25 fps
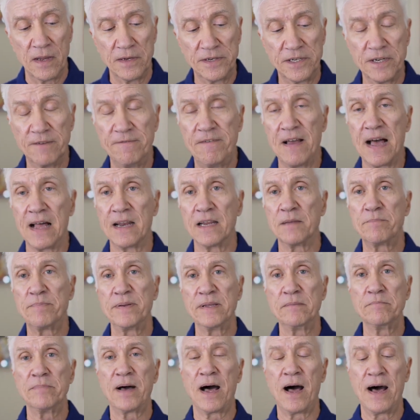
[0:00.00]

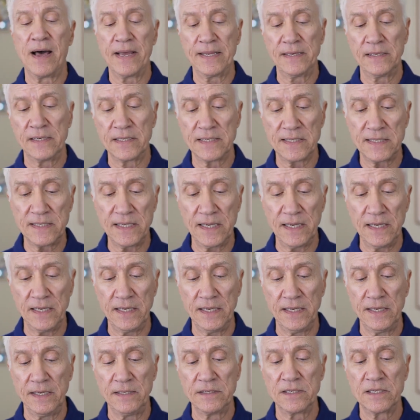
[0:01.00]
developing behind the
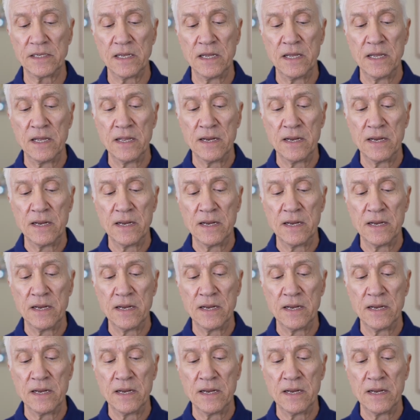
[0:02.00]
scenes